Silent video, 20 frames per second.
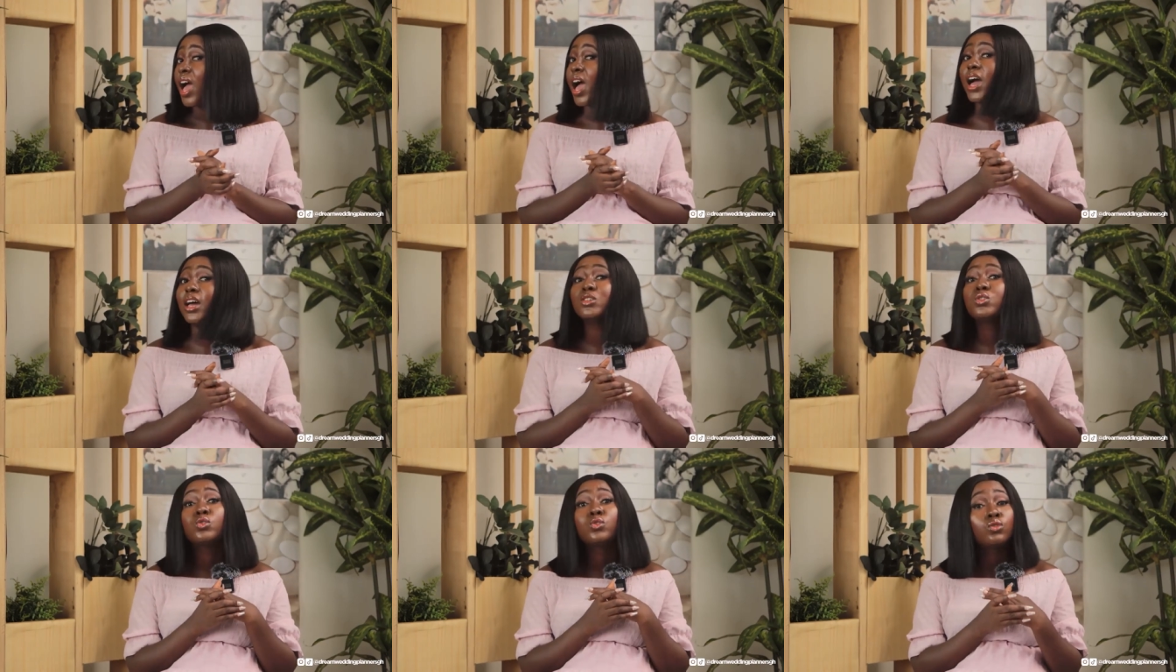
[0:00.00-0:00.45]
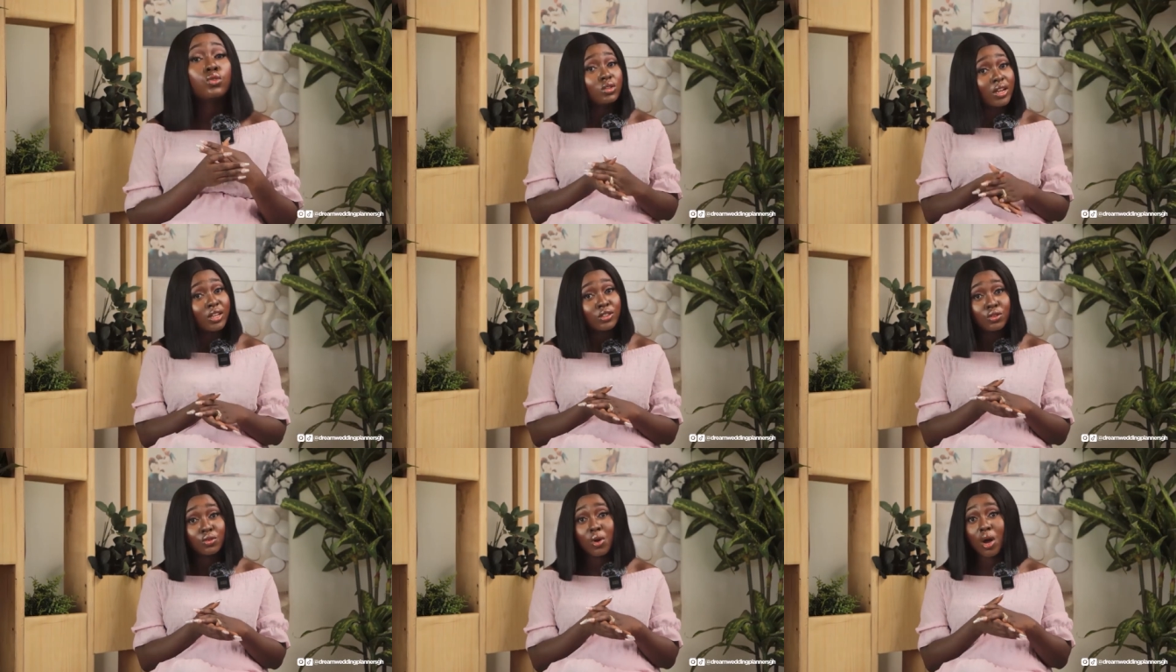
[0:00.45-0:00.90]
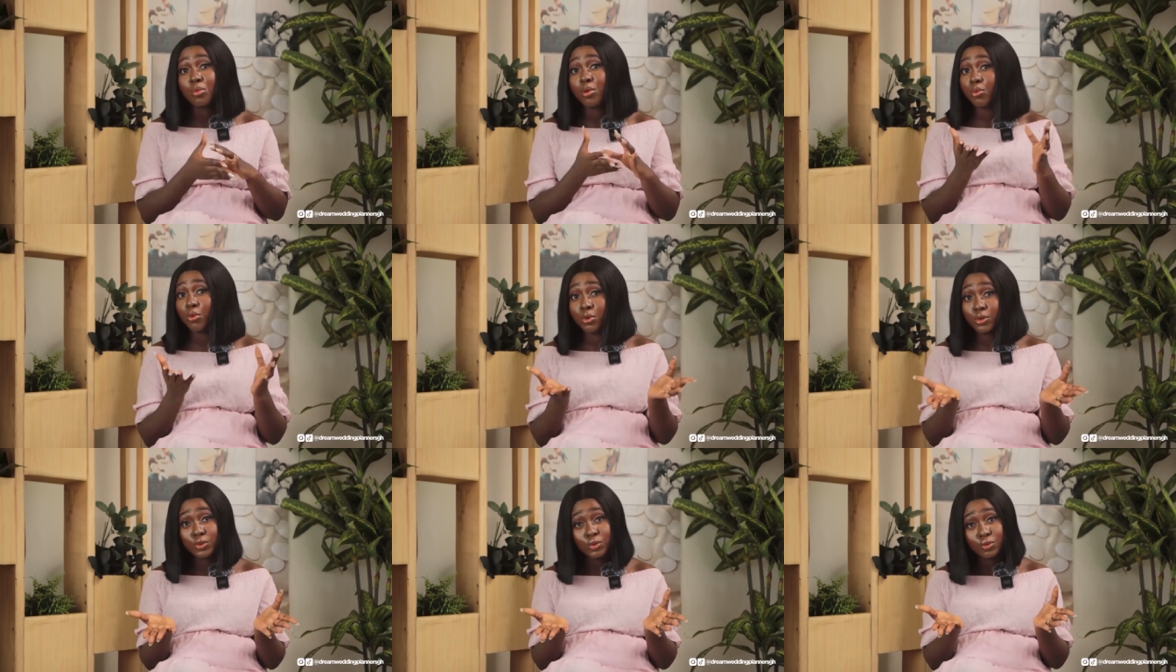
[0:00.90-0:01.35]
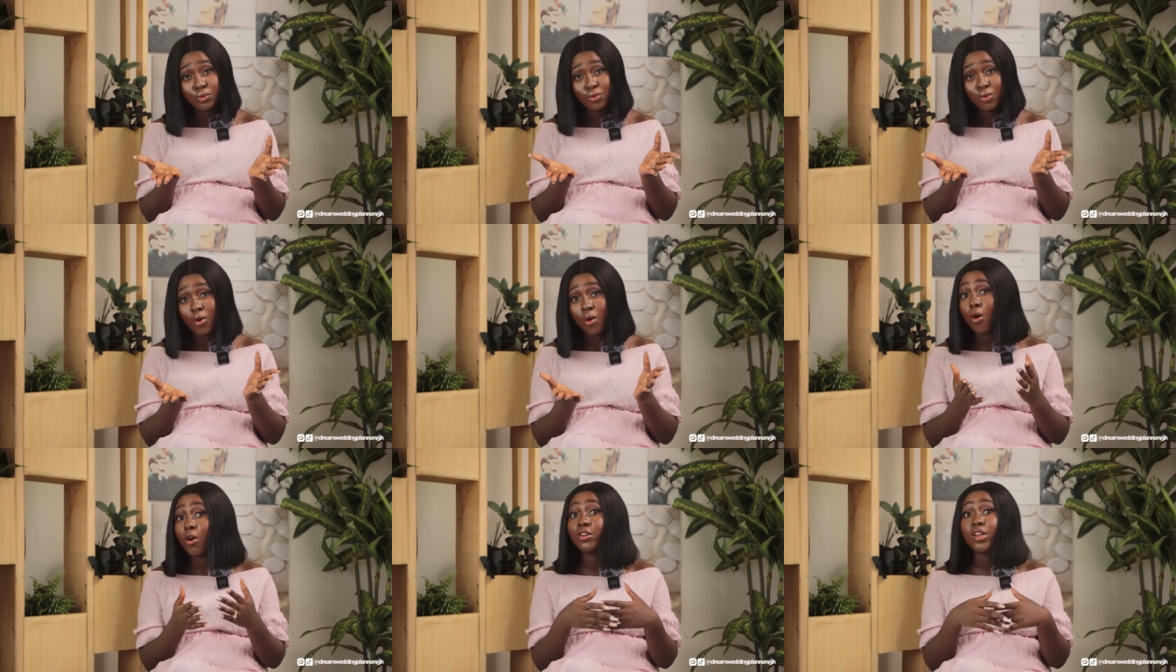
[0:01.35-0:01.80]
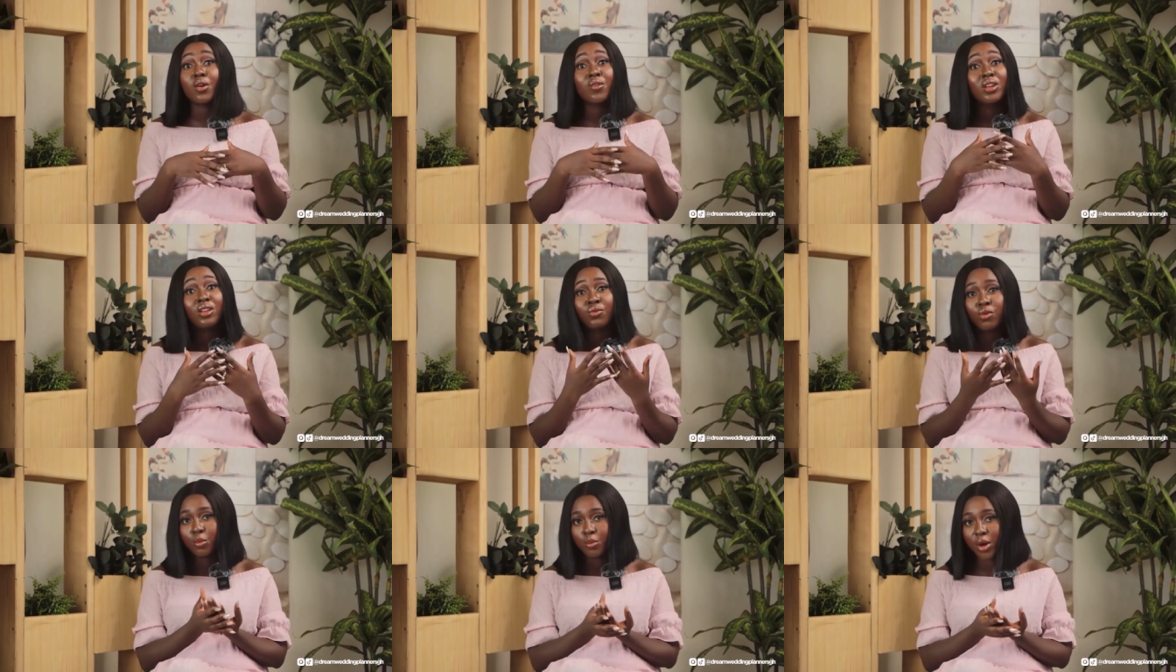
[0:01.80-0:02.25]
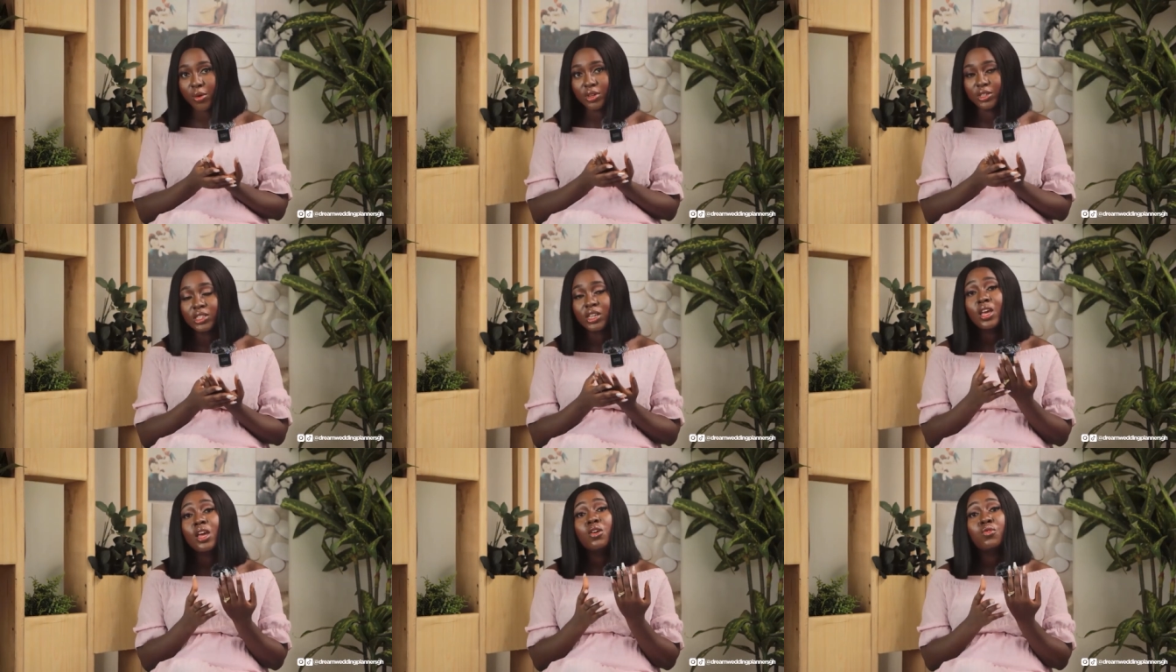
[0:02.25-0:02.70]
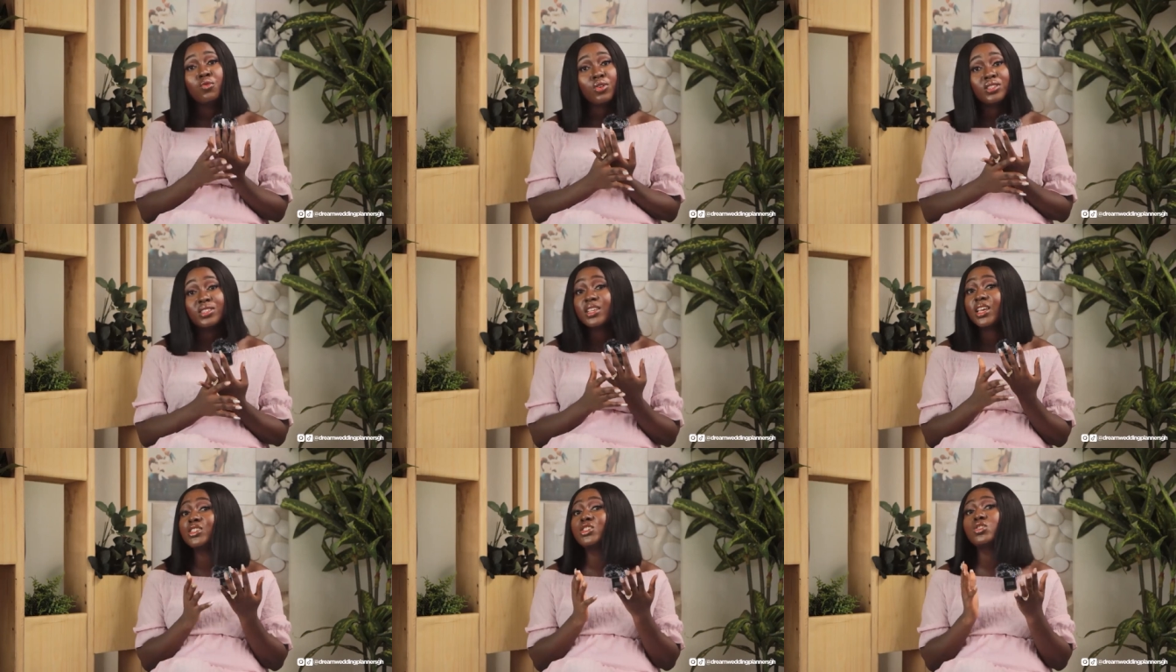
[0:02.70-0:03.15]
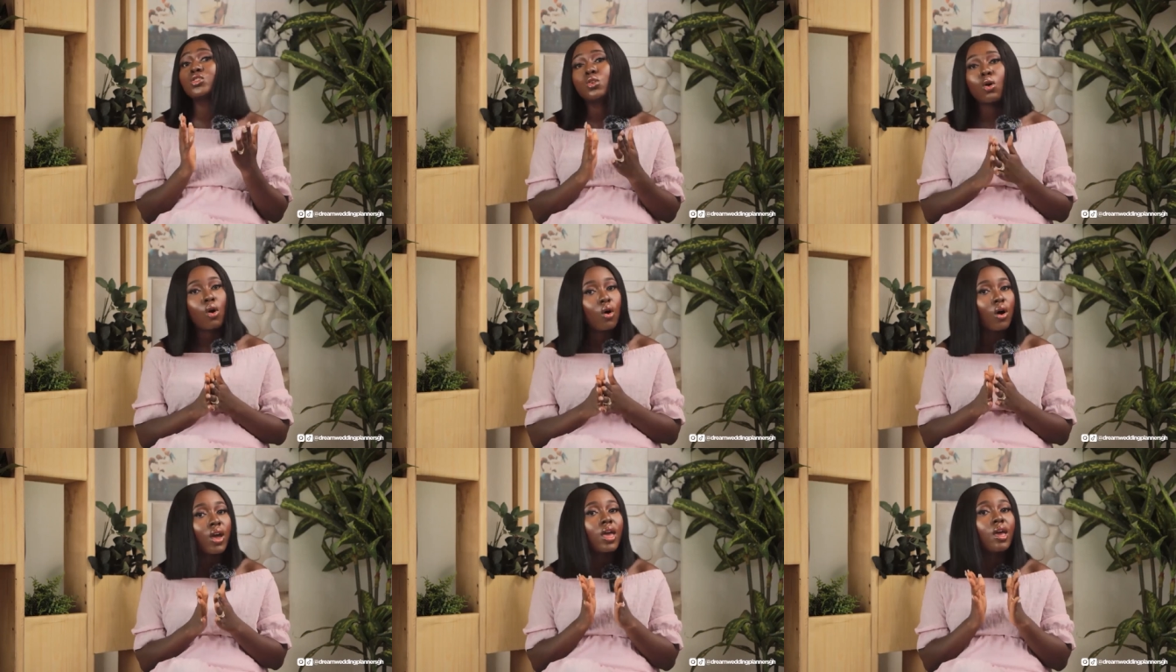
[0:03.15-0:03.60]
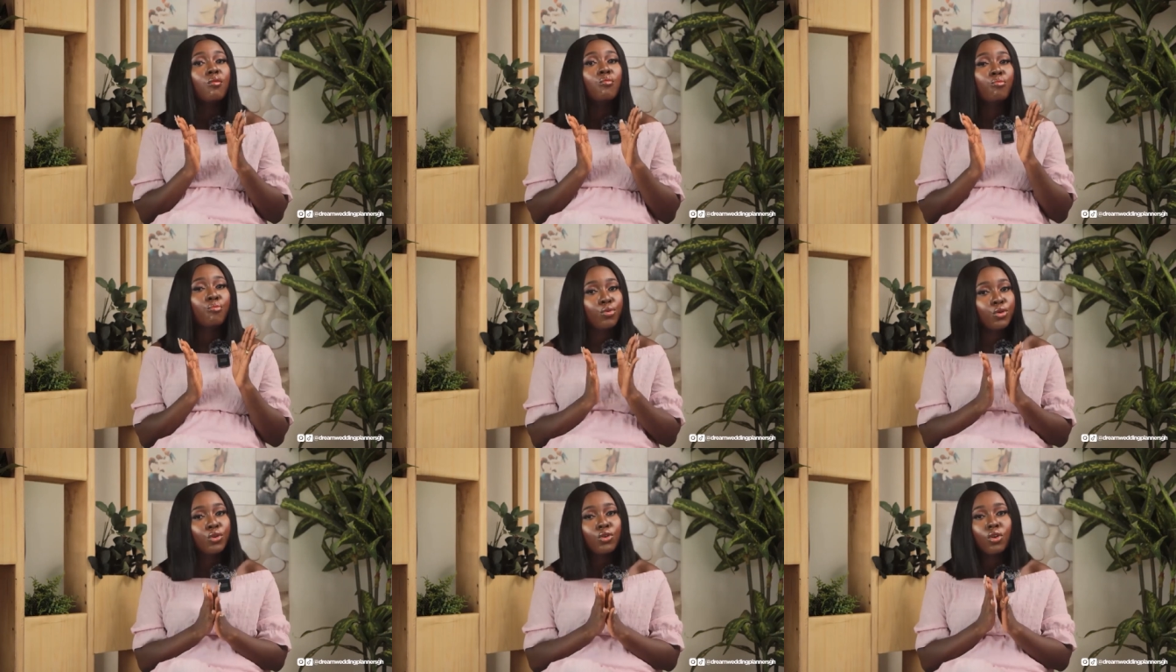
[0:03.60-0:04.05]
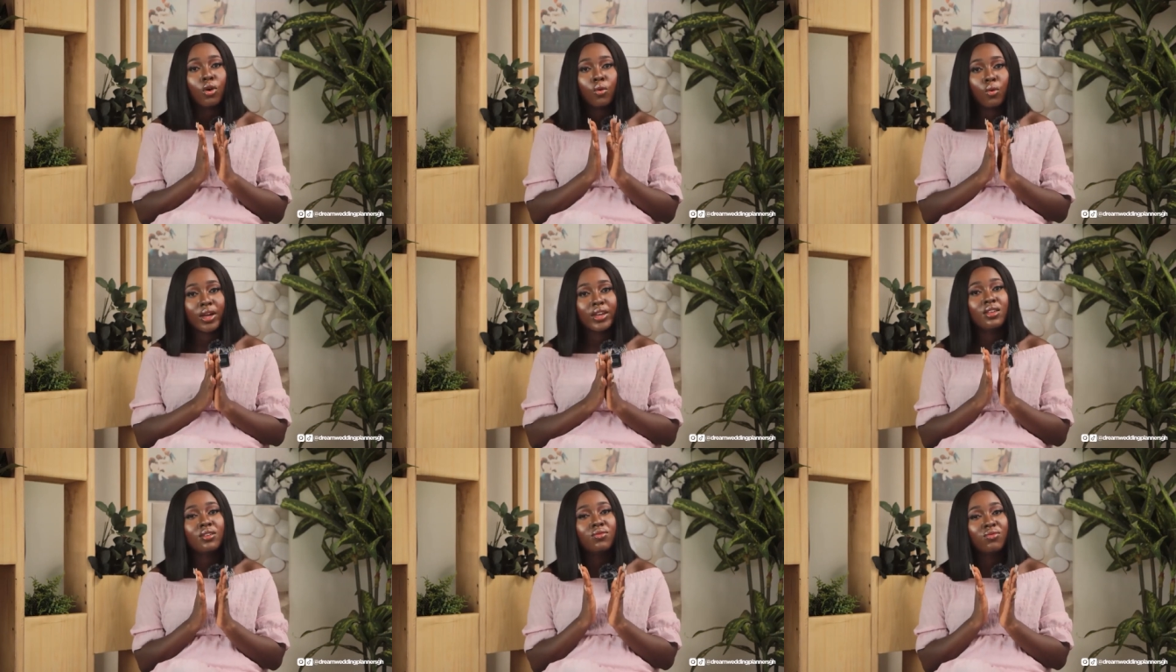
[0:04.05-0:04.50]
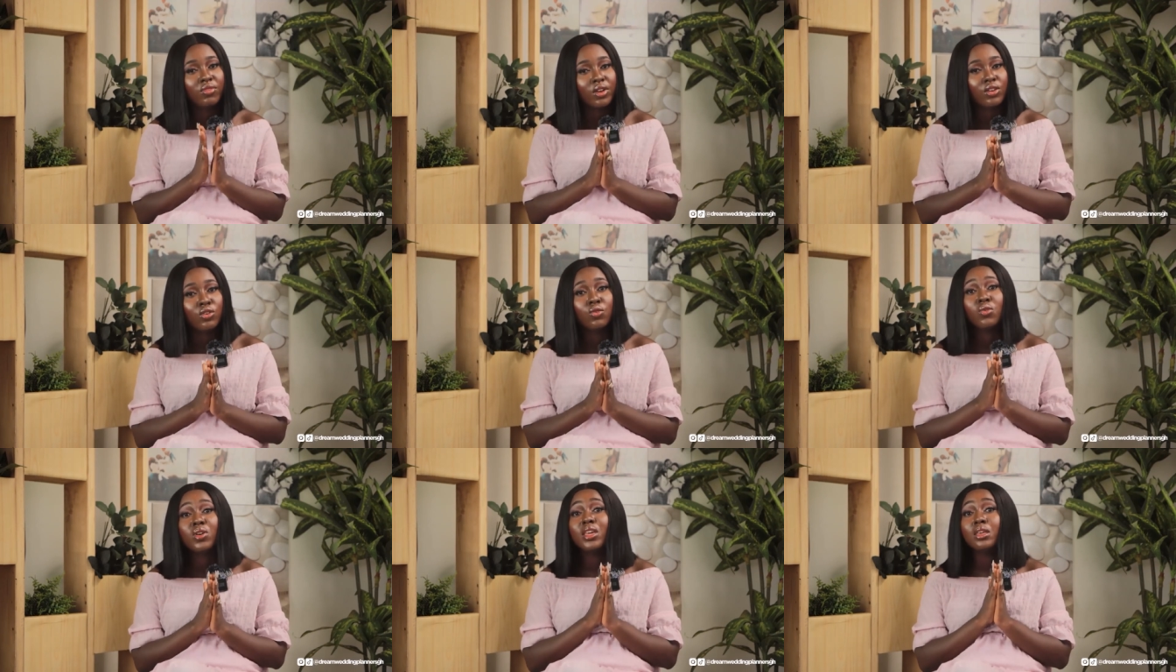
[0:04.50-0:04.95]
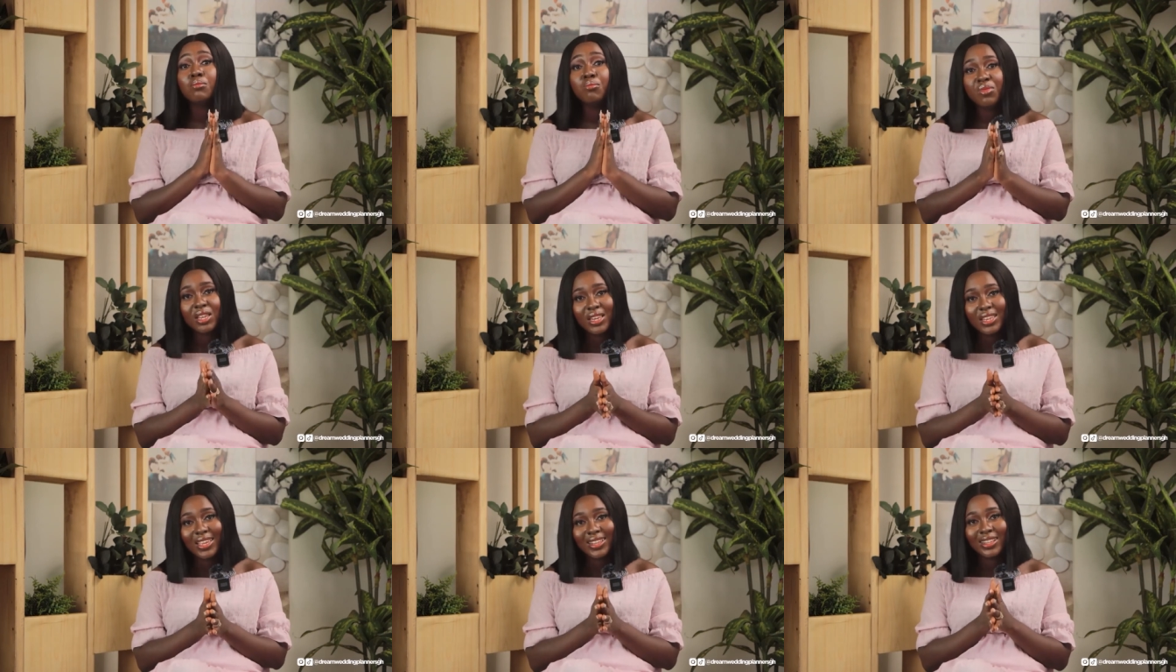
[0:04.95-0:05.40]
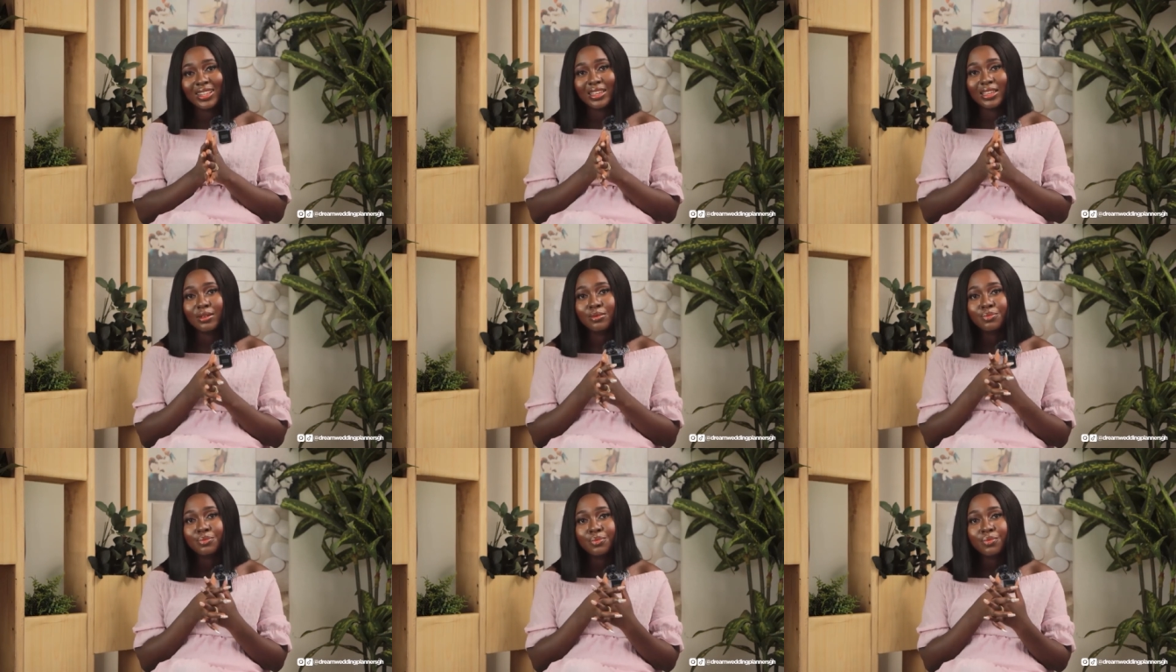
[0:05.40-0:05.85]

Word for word: as soon as you are proposed to or you are ready for marriage research tour and book your wedding venue immediately